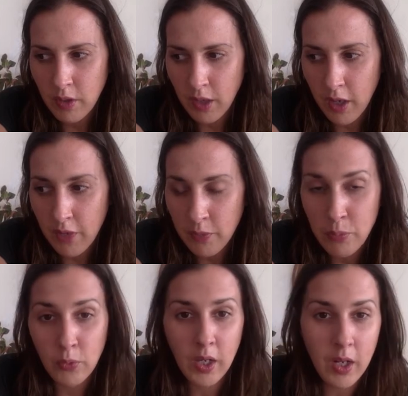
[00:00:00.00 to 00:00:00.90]
I got the
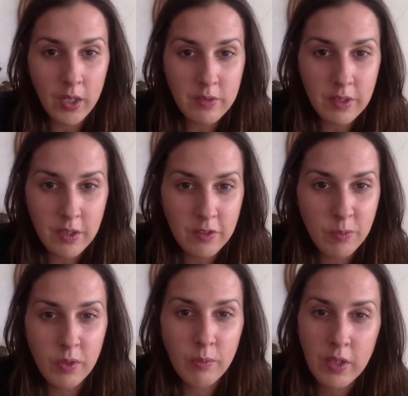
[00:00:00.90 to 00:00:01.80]
bright idea to
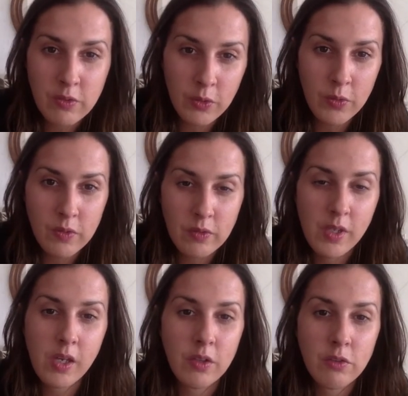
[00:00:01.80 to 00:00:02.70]
split my dose and
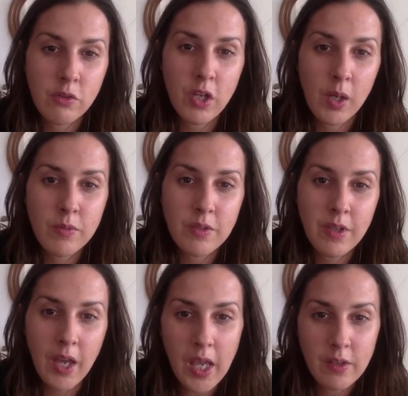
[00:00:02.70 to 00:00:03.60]
take it 2 times a
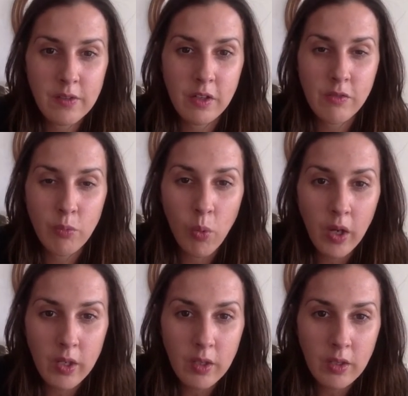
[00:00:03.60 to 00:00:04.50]
day instead of
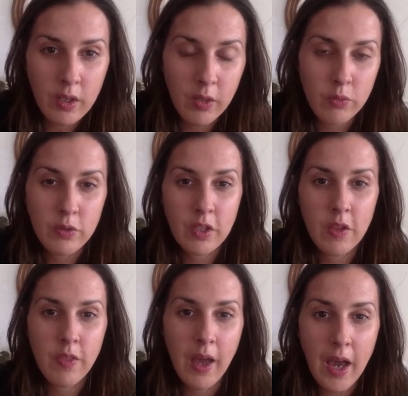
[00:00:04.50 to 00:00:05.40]
1. I was looking
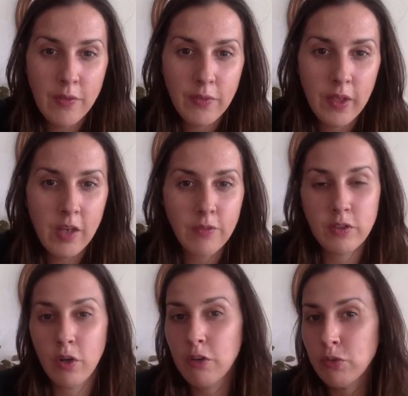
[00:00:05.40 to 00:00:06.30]
at the half-life. I
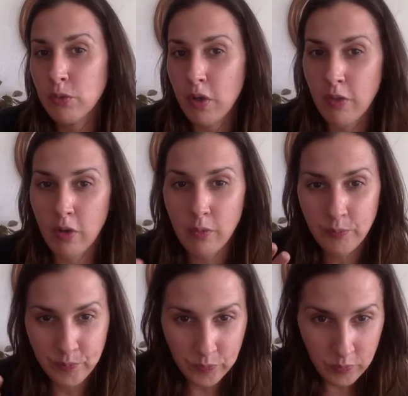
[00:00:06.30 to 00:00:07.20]
talked to another
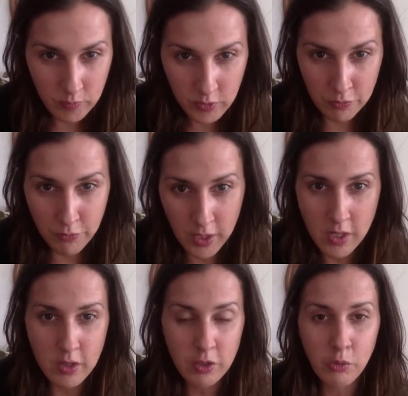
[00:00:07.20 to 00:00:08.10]
friend
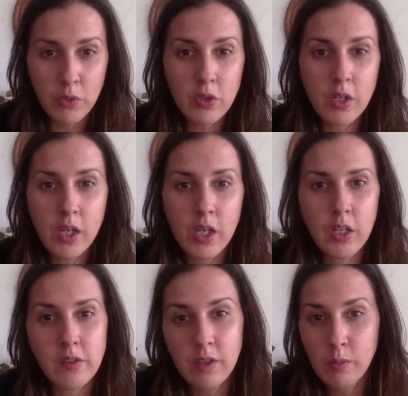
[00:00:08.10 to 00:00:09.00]
in the community, and
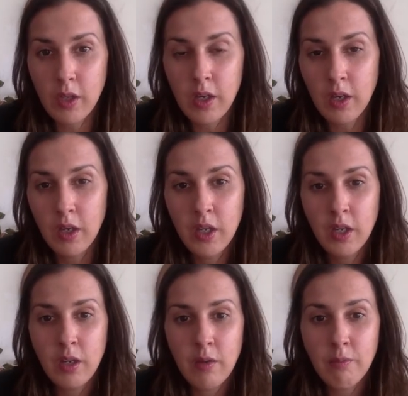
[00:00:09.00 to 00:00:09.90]
it seemed like
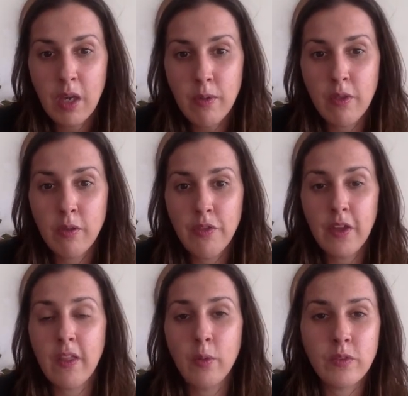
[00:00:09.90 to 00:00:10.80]
maybe the
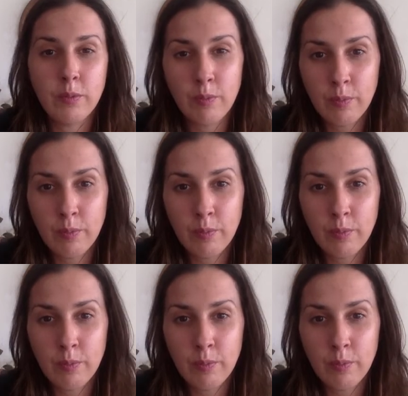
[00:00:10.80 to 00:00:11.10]
thing that was